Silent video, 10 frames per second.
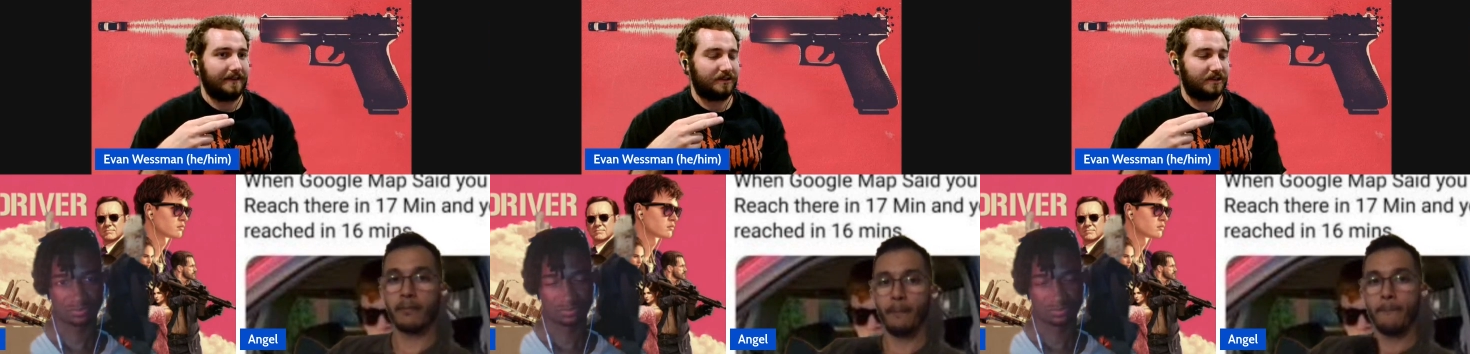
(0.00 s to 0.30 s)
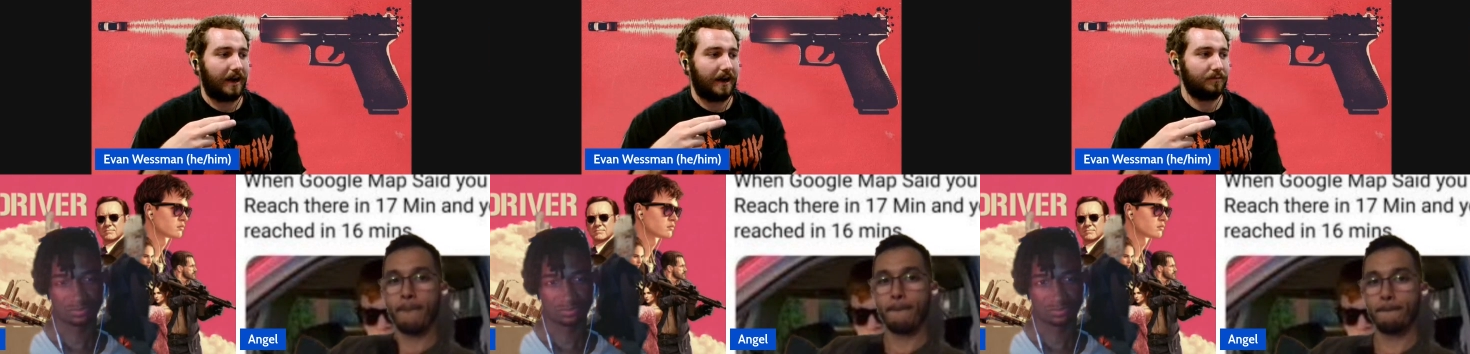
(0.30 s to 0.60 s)

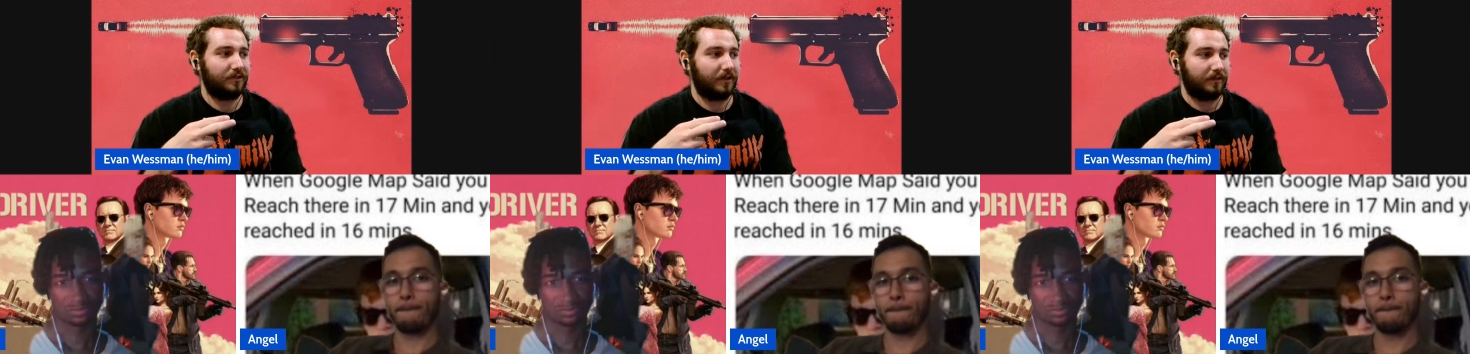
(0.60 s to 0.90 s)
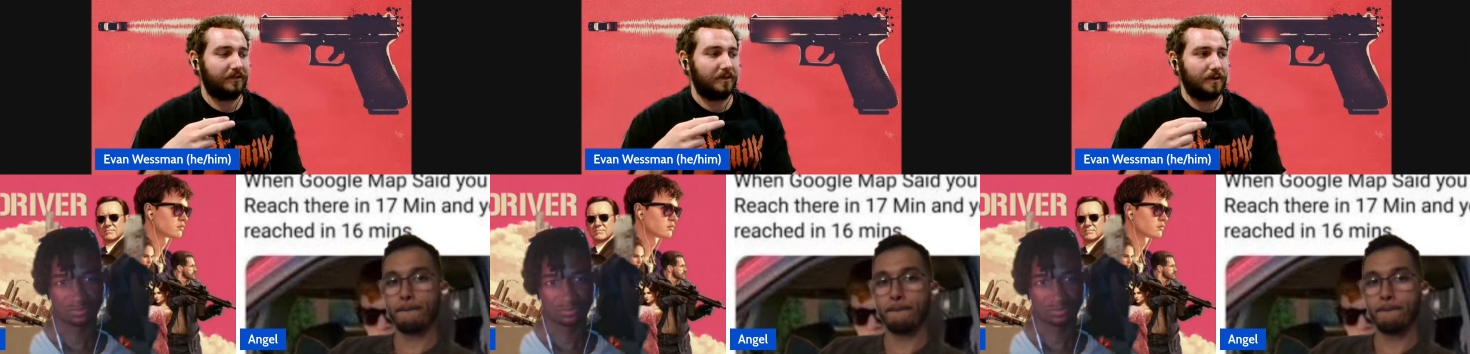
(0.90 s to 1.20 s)
Speaker 1: time stuff
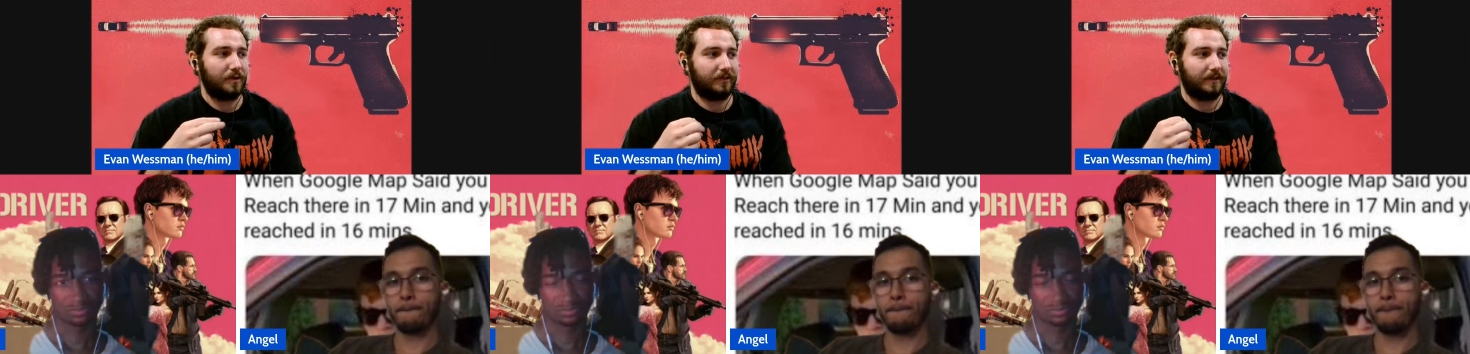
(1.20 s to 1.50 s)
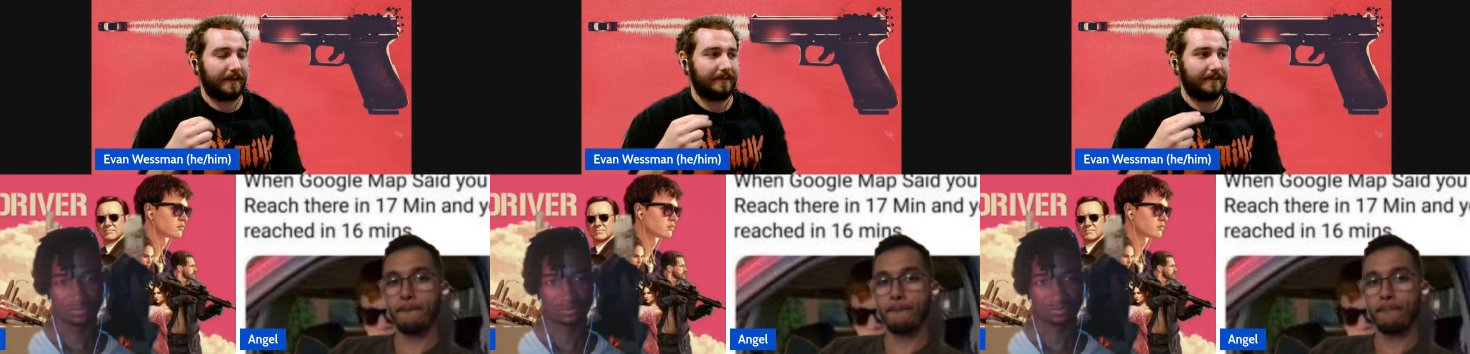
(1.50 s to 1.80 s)
to music
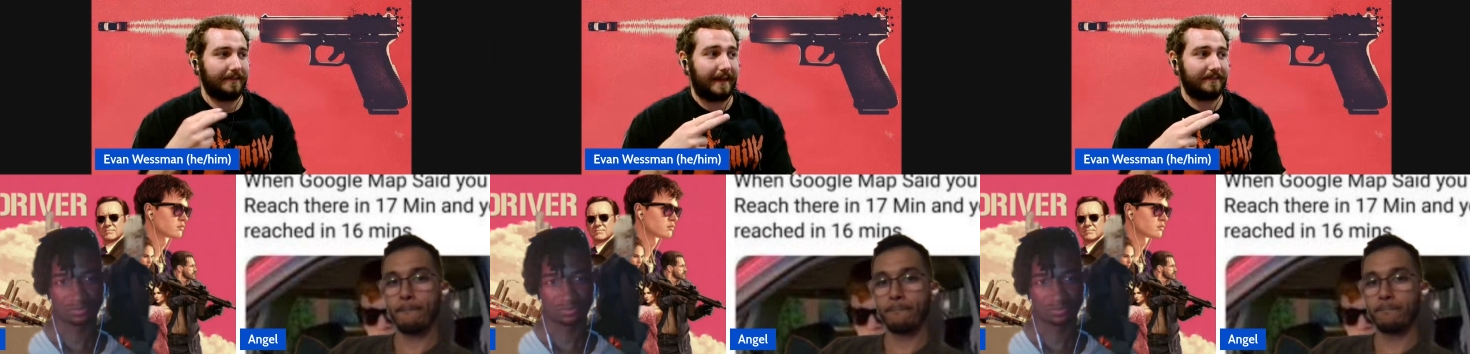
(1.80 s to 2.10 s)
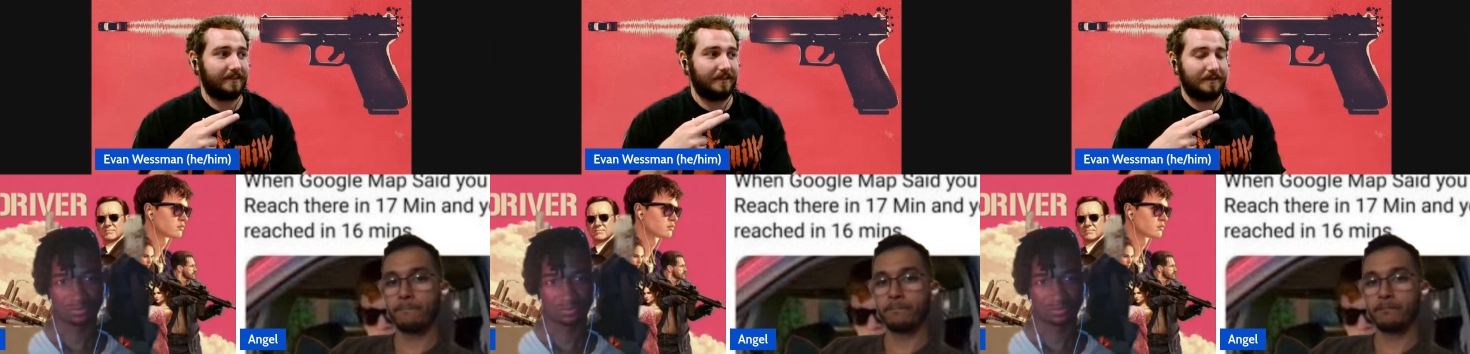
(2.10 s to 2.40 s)
like that's
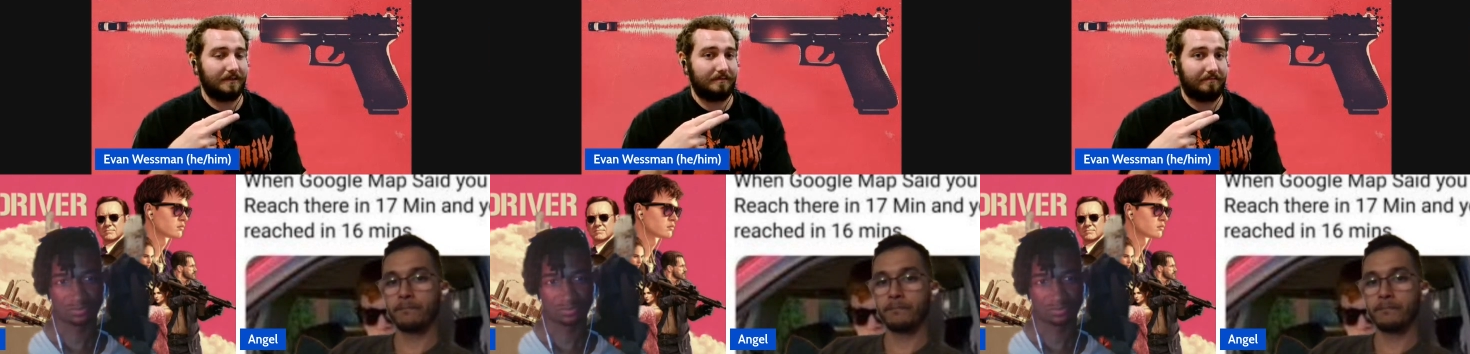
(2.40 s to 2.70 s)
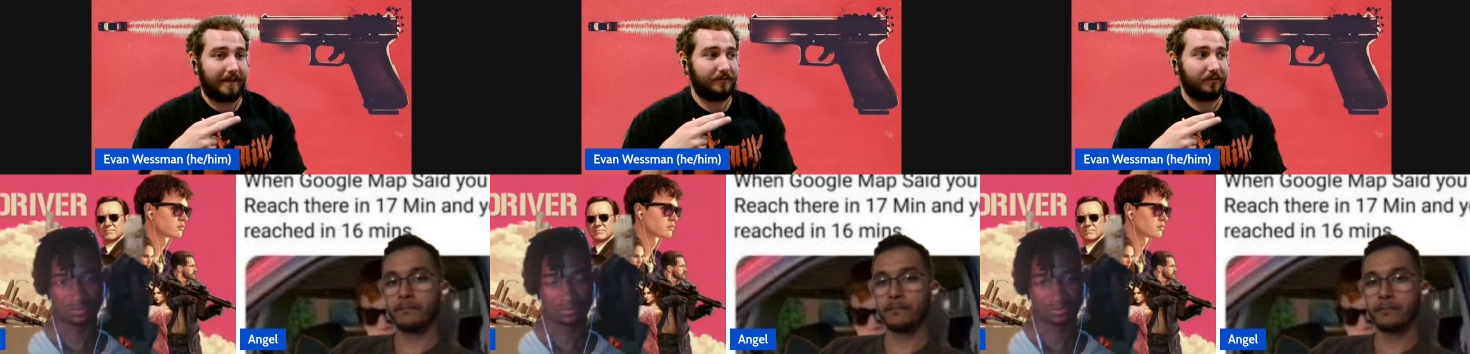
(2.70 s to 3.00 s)
a
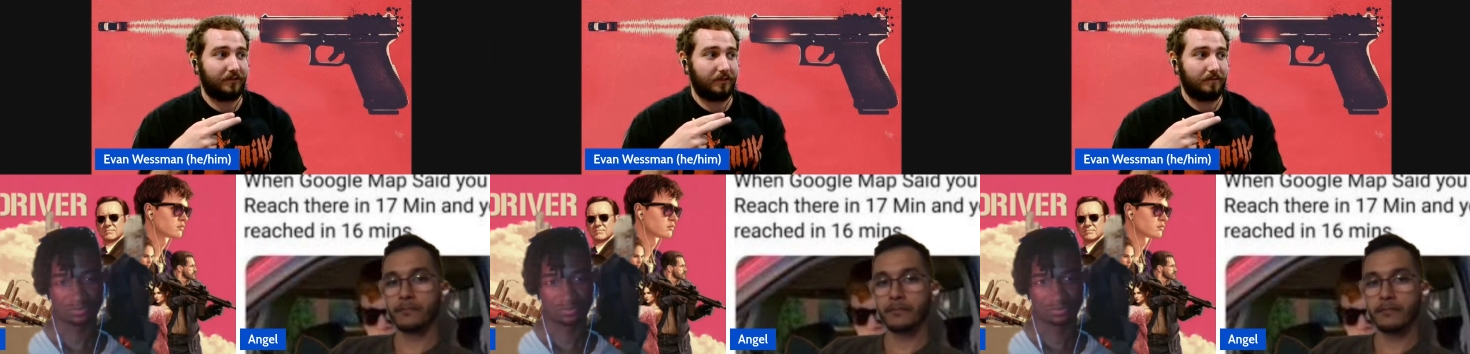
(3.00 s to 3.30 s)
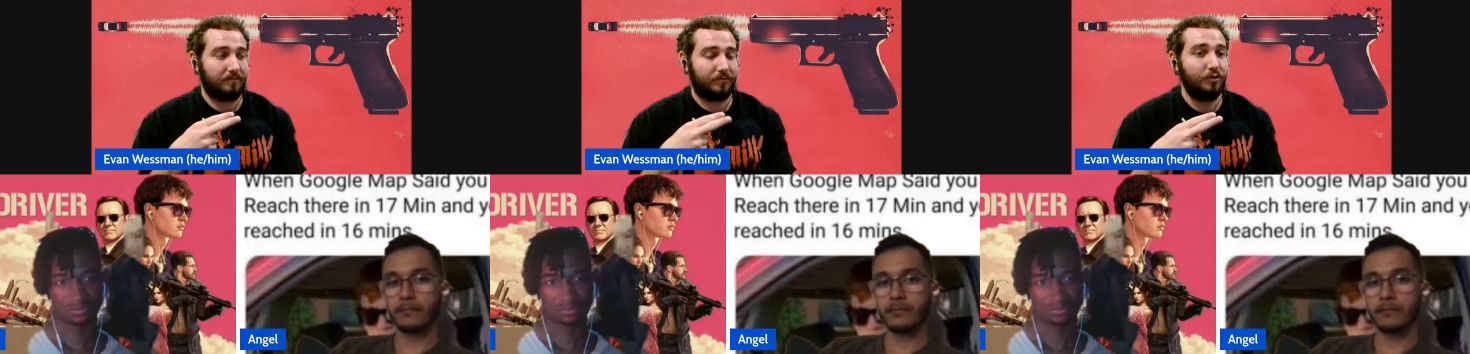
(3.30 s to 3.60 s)
that's just a
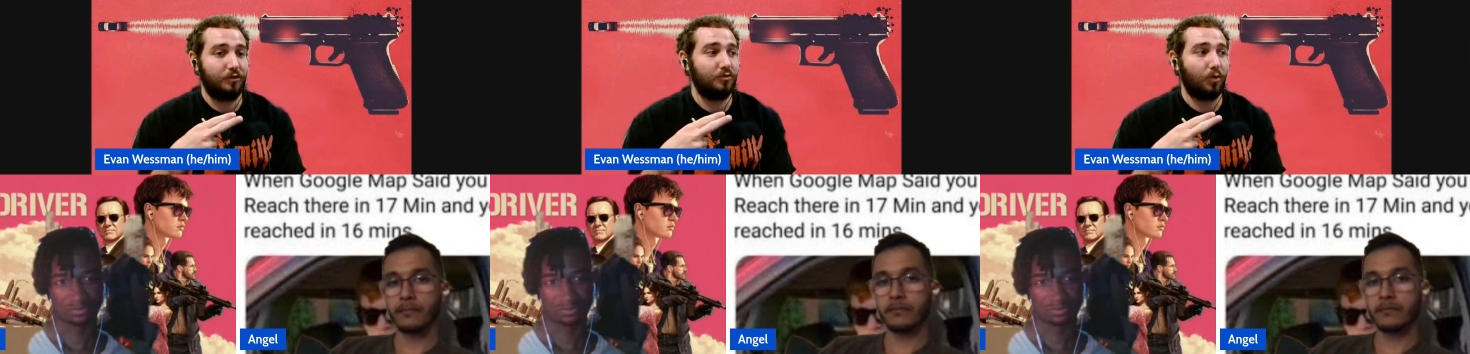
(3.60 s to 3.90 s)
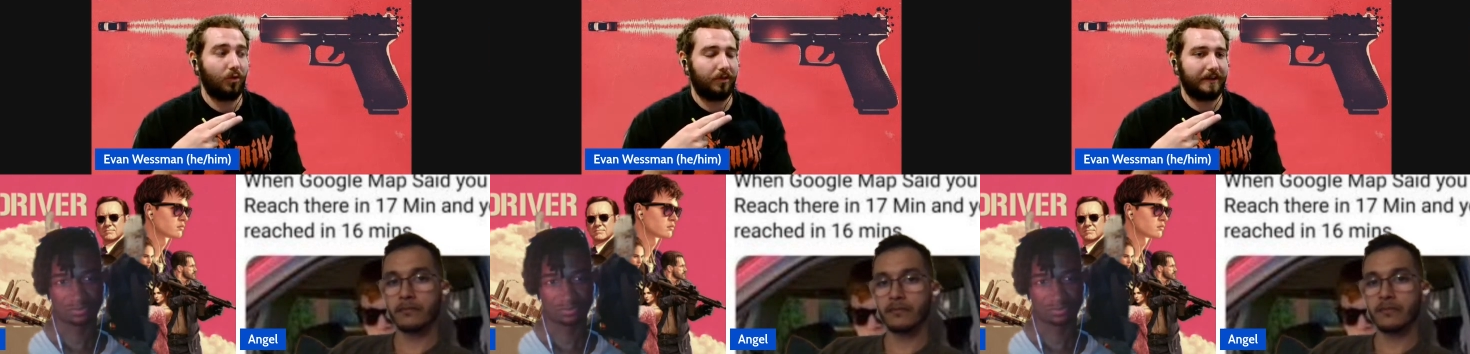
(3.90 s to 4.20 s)
two cool
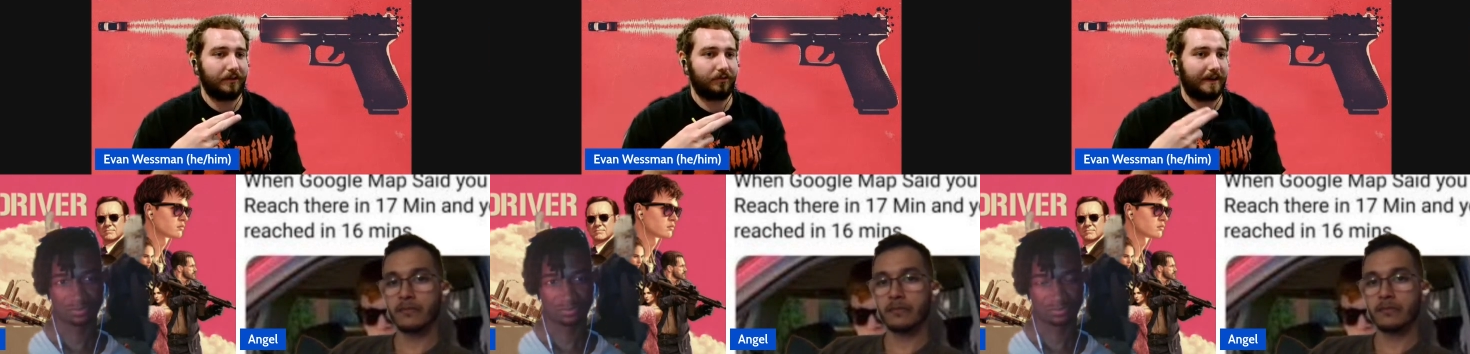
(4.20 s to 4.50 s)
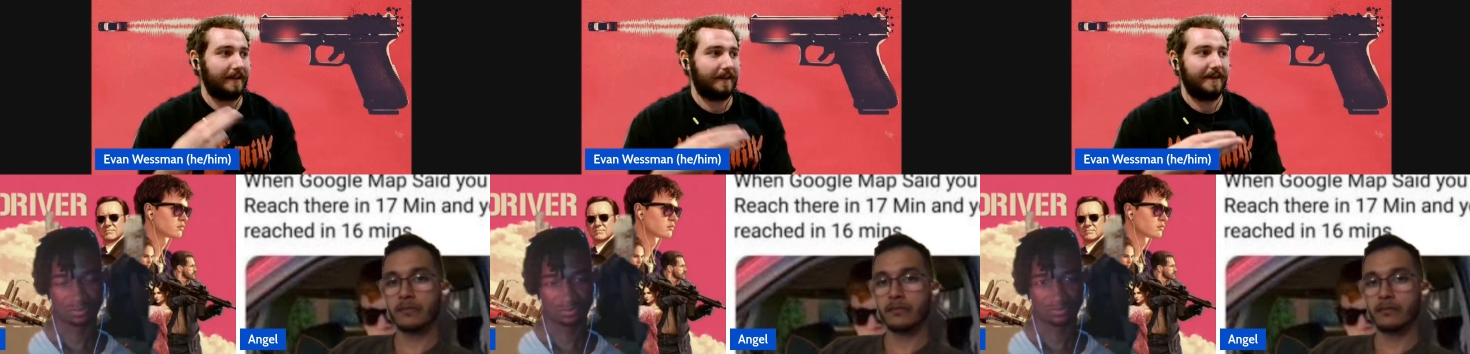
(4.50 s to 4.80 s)
things right
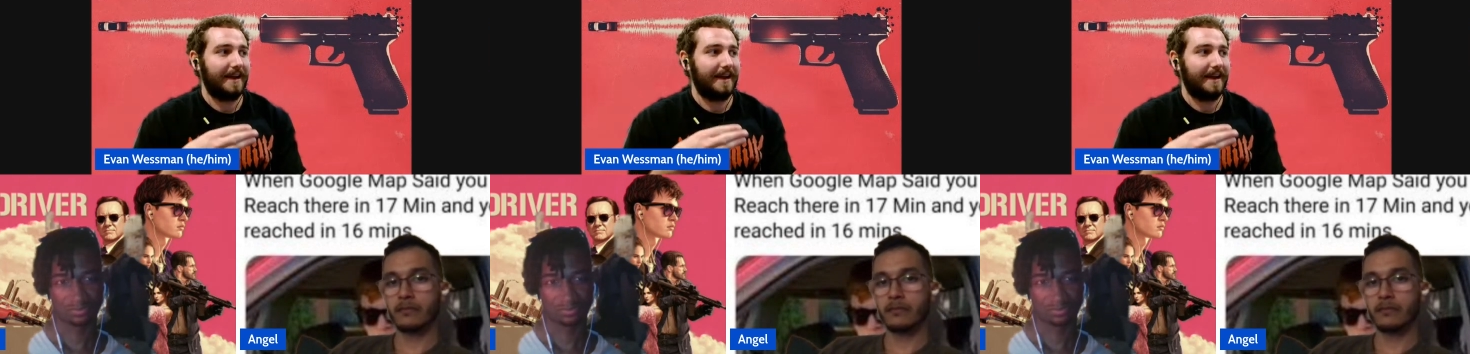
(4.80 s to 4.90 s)
there